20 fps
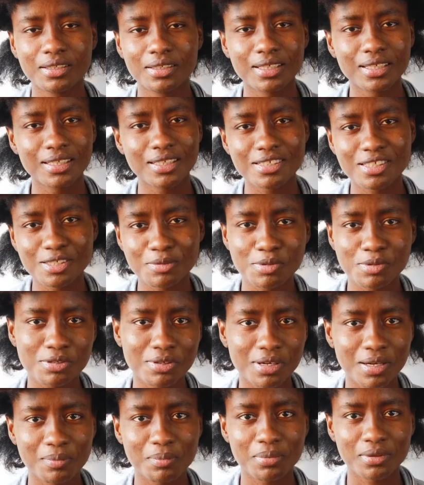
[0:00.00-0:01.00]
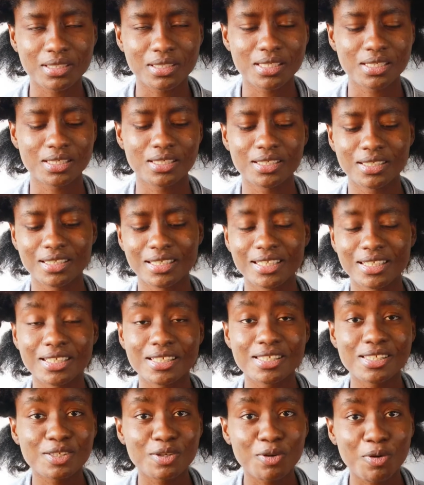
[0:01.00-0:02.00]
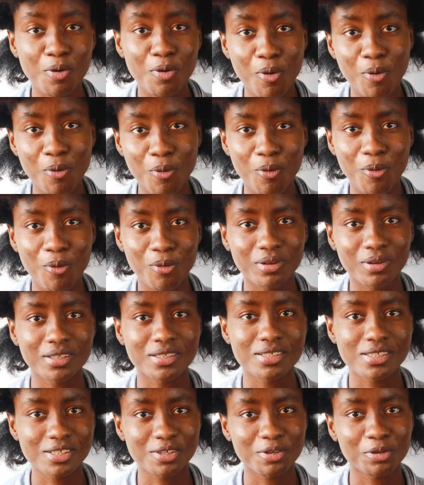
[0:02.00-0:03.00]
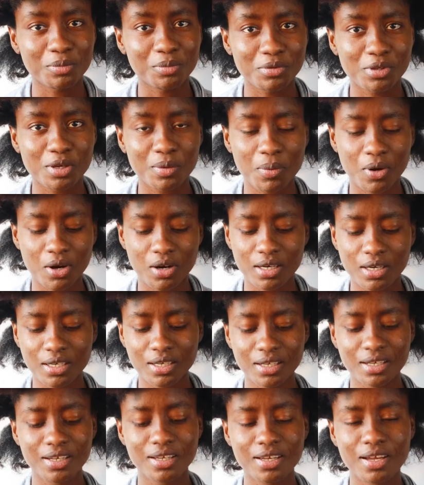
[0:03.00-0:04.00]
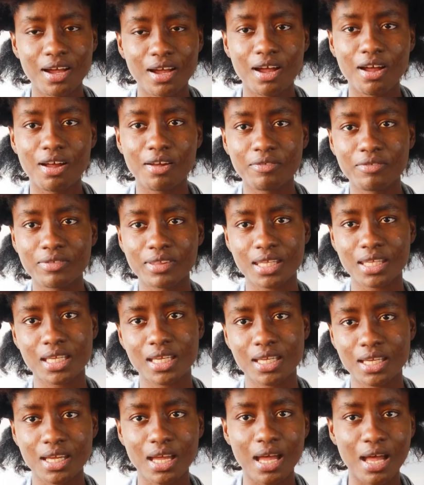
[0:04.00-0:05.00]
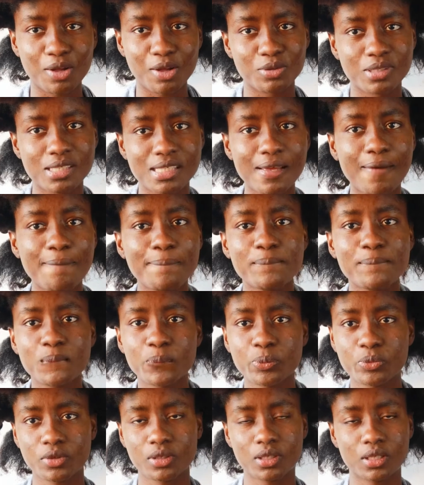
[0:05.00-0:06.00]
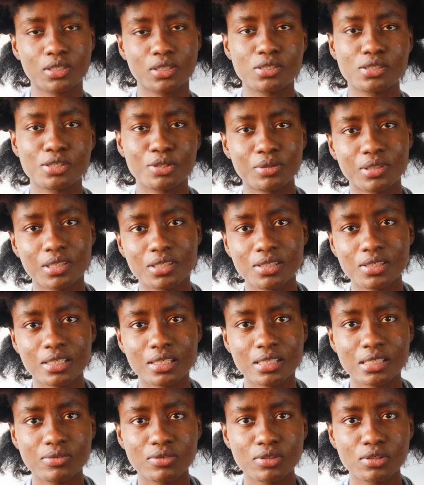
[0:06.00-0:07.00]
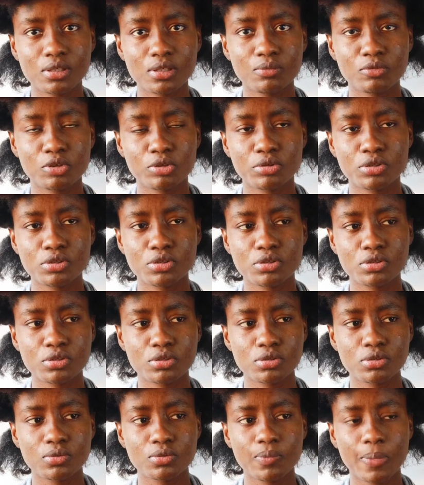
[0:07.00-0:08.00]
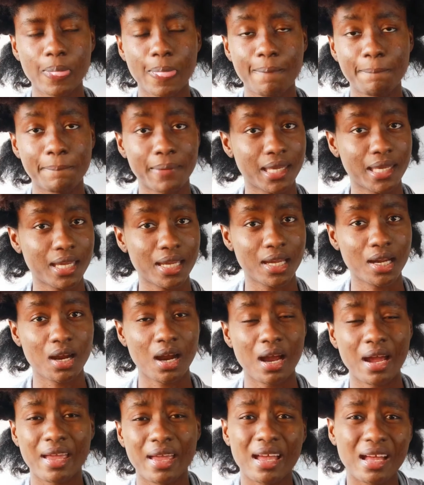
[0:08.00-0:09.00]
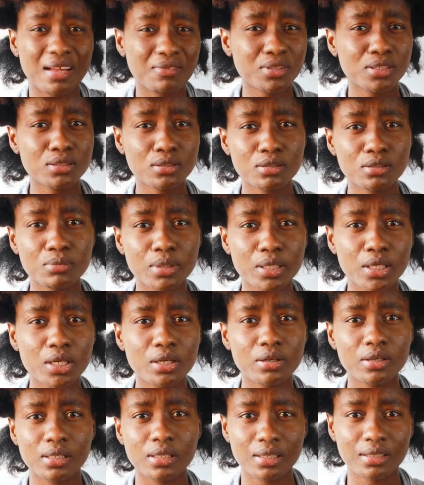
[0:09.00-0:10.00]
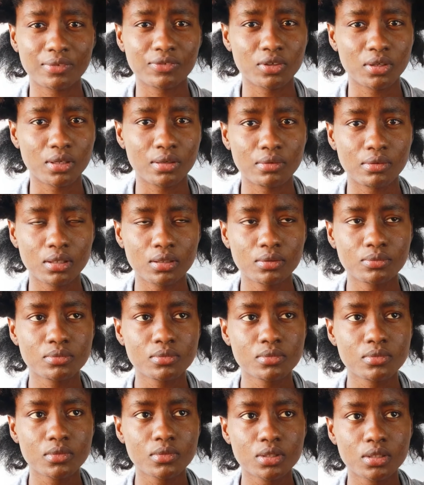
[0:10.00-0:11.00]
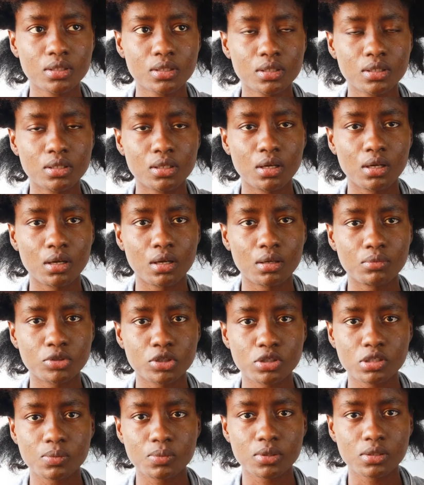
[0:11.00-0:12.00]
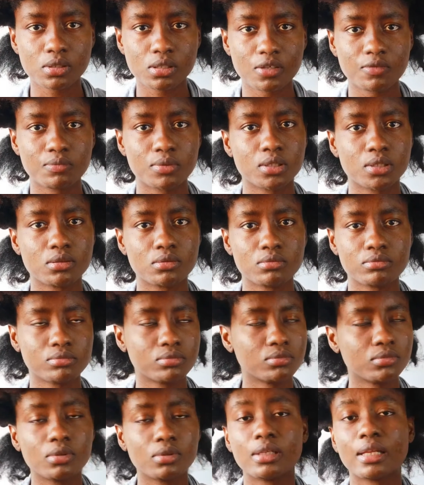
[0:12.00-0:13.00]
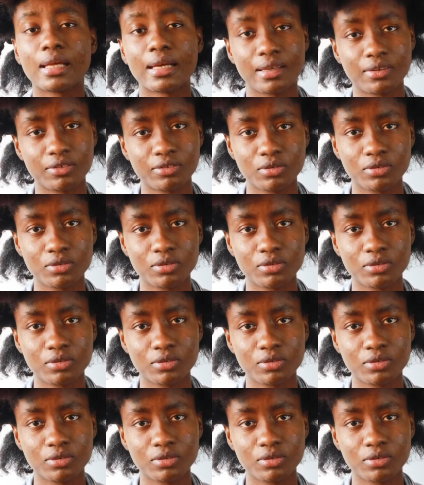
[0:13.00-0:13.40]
Hit the subscribe button. Let's go be a part of the house. Okay, so in today's video I'm going to do my hair. I haven't done my hair in like forever, just because I've been live.